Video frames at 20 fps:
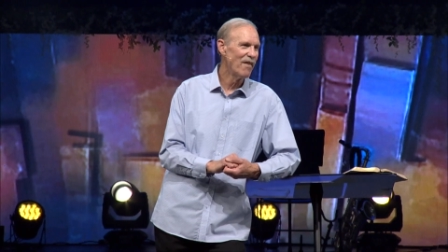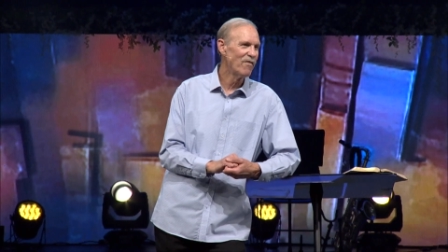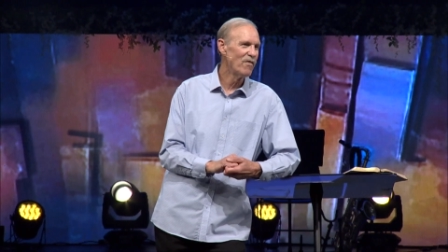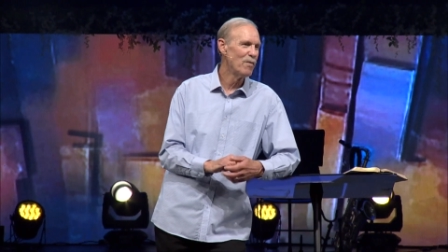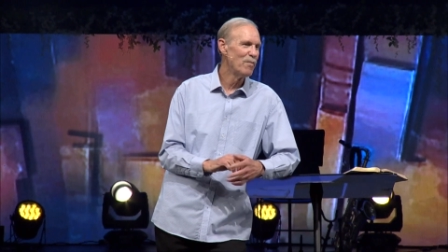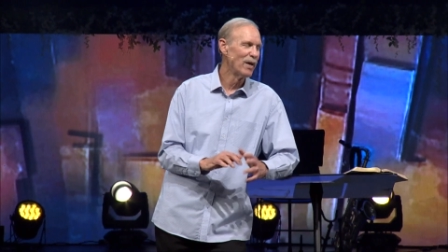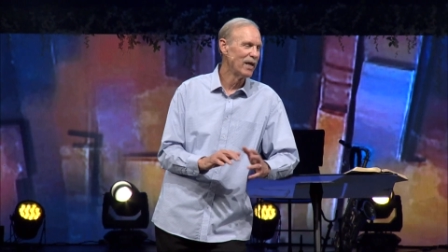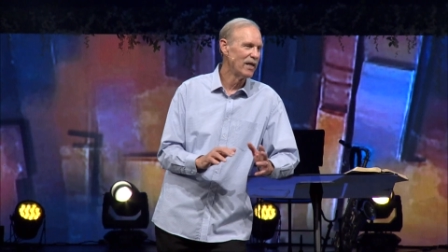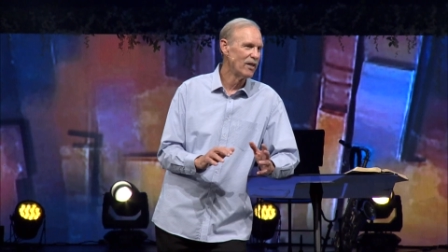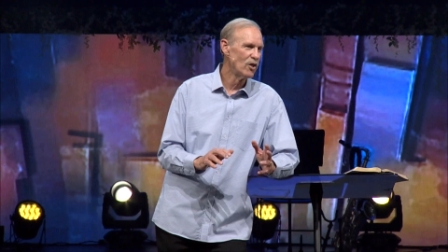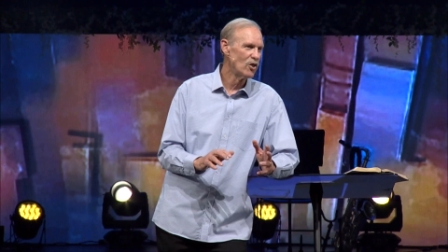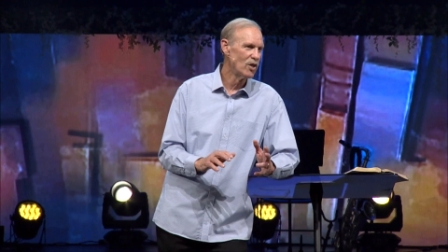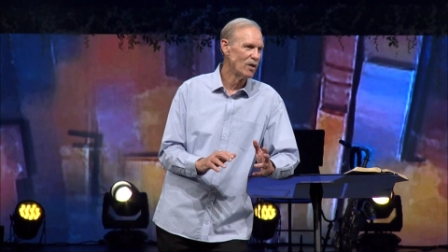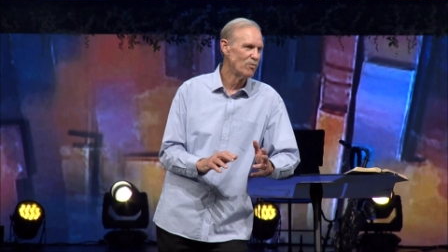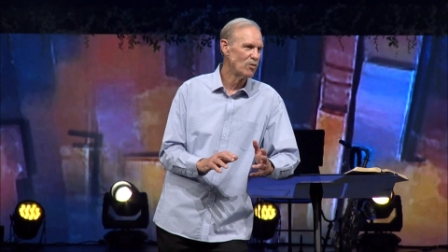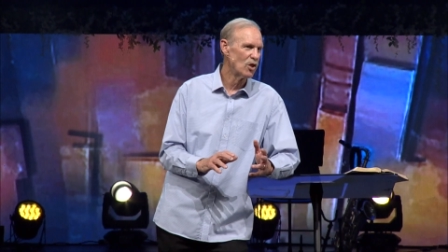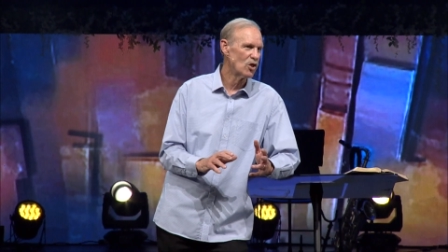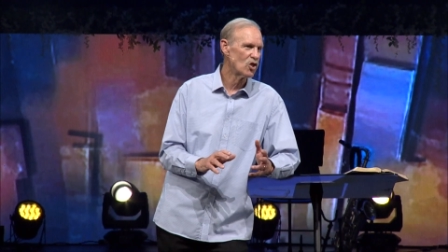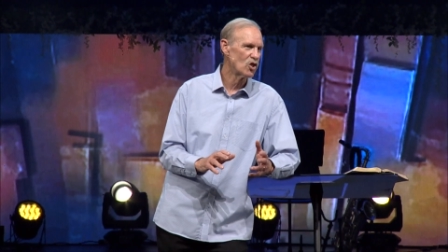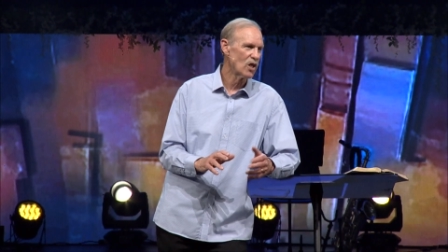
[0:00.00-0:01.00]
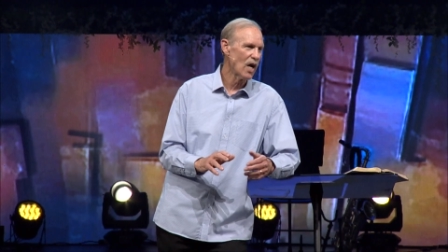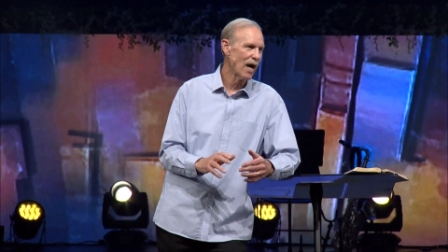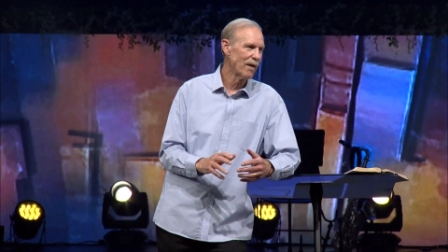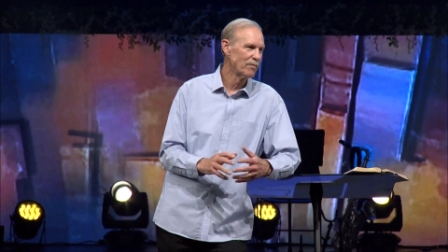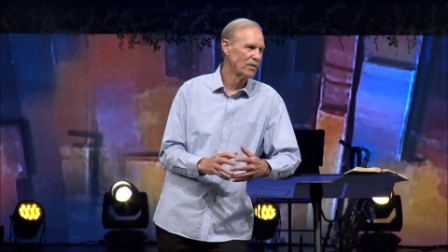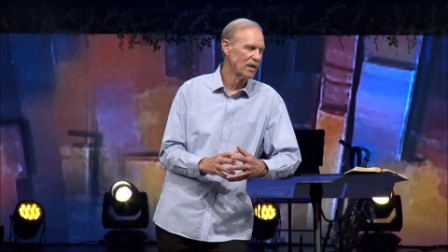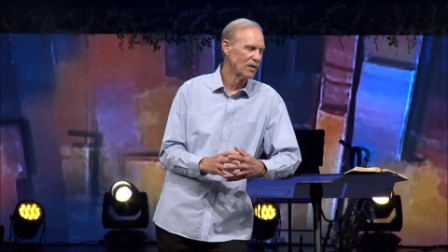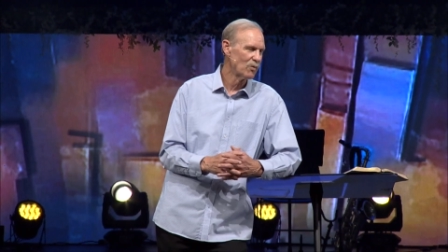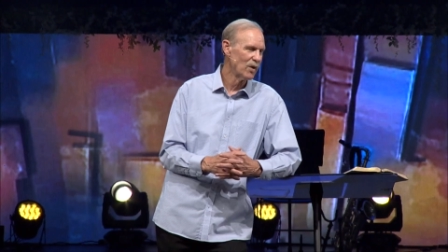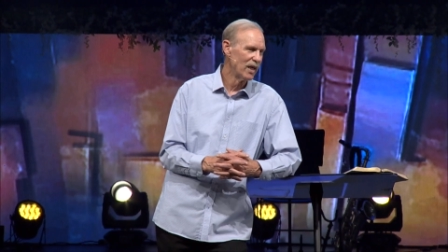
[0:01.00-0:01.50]
everybody in the gym just
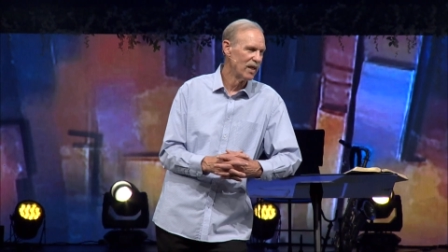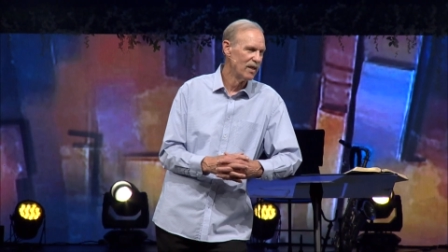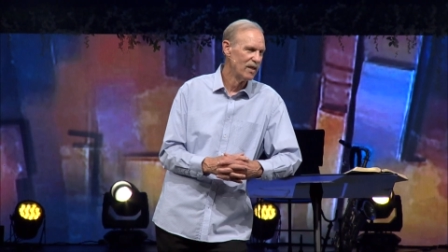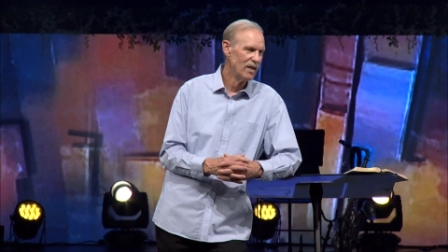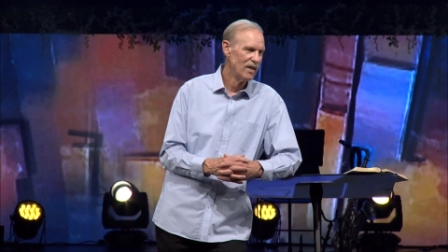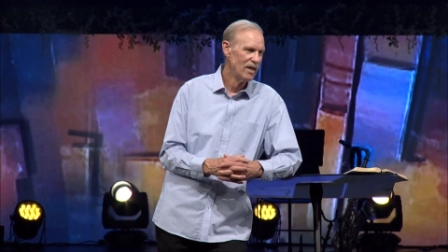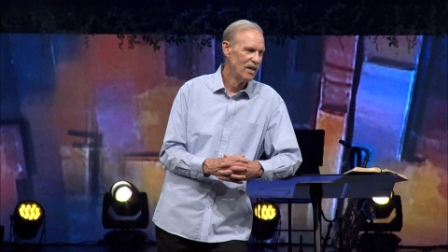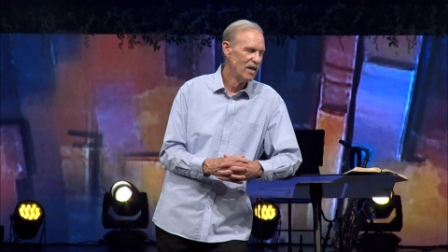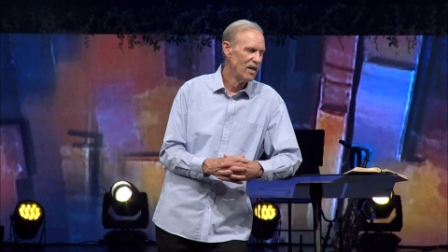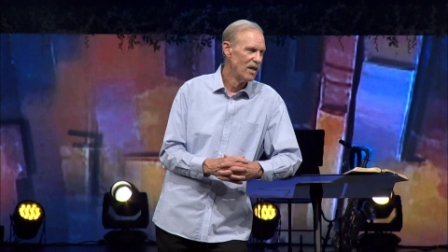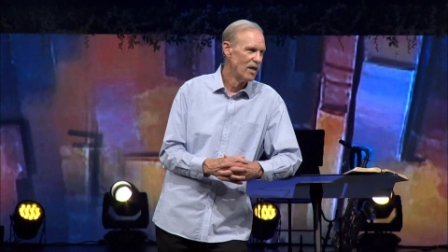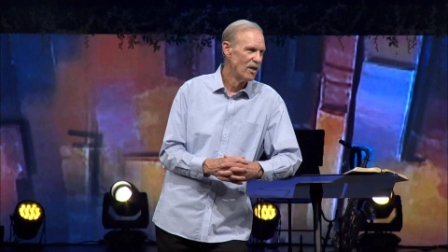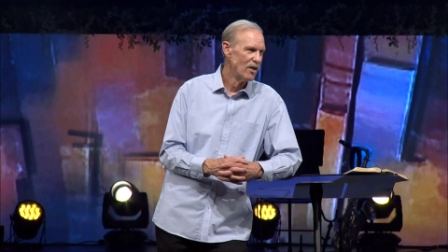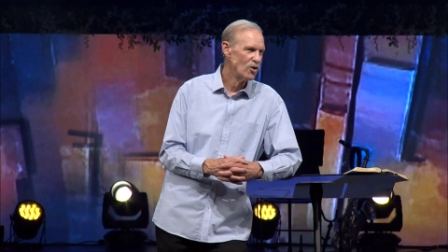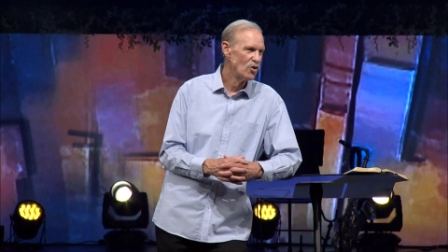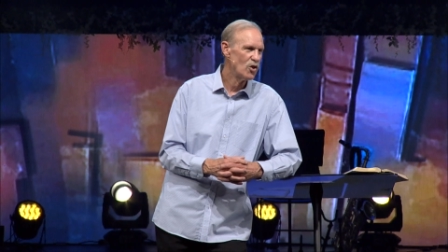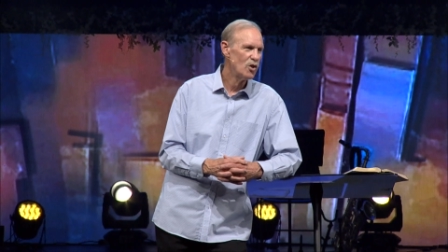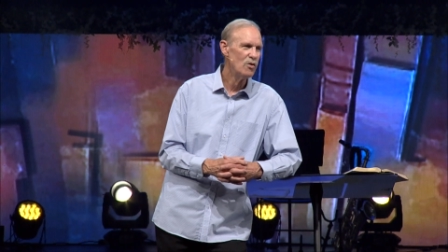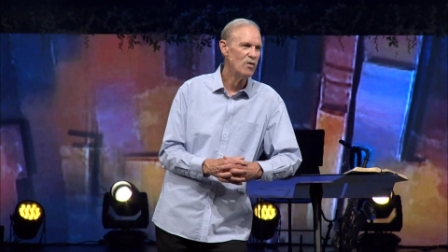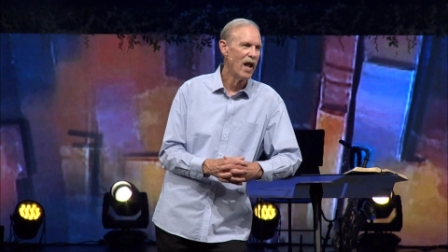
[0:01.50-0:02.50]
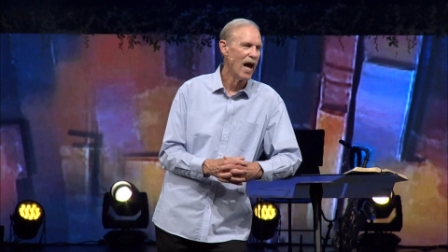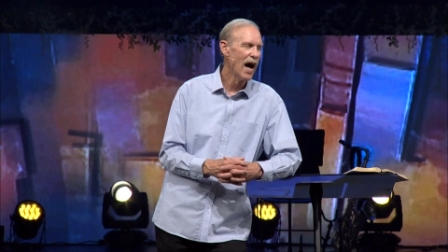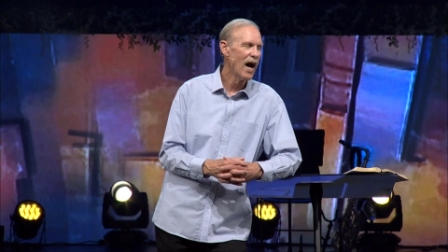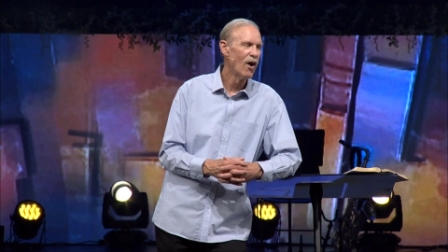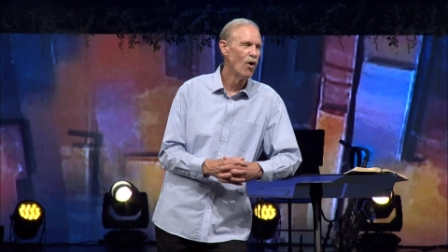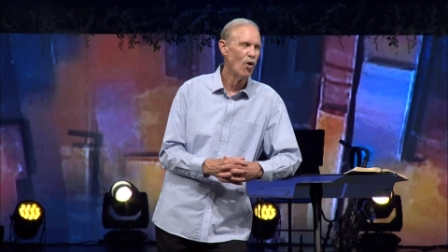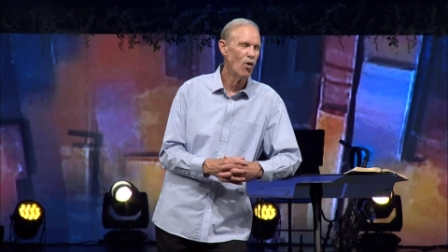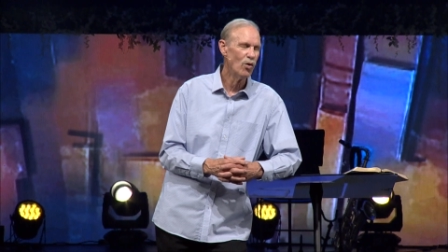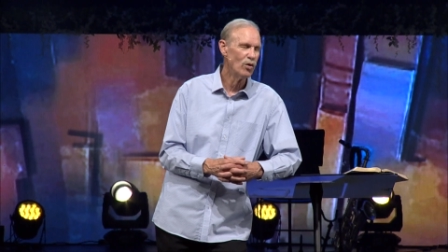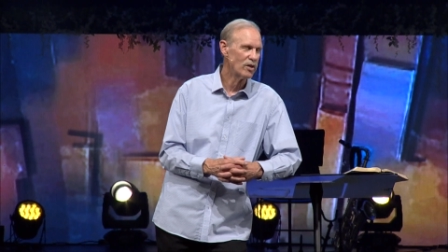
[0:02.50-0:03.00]
stopped and went, Dude,
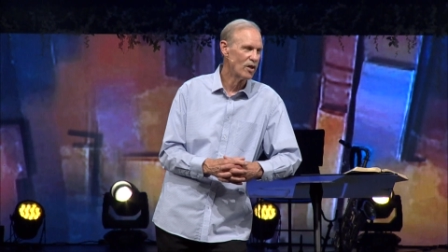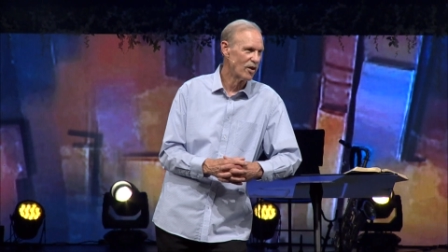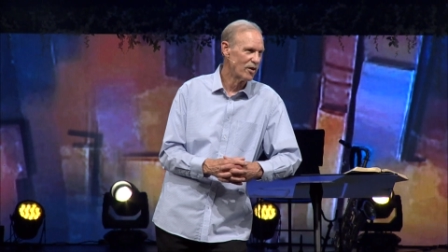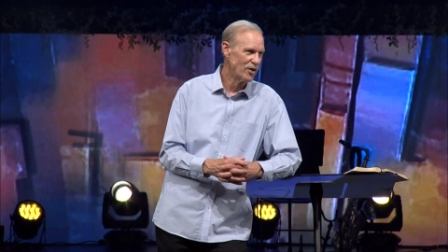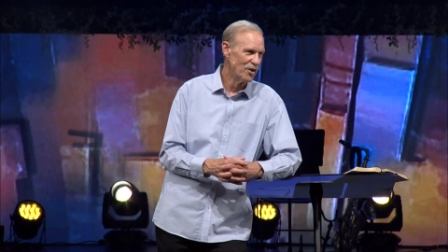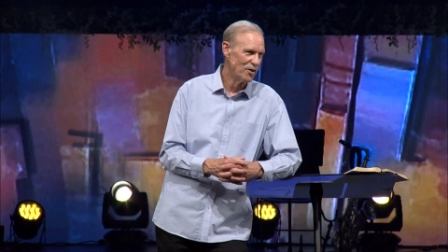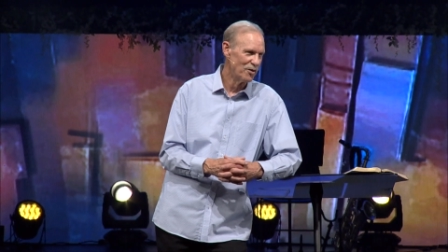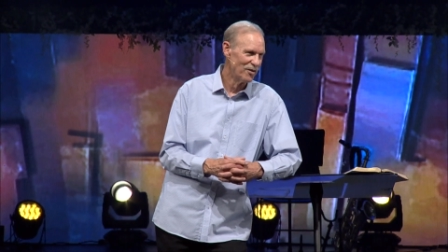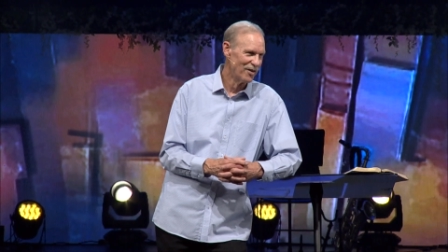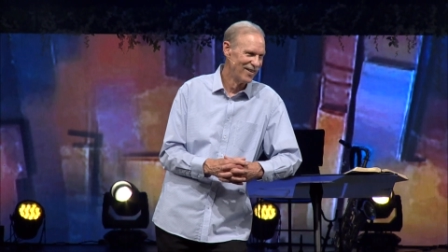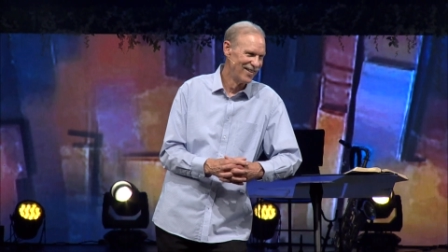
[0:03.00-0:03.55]
how old are you?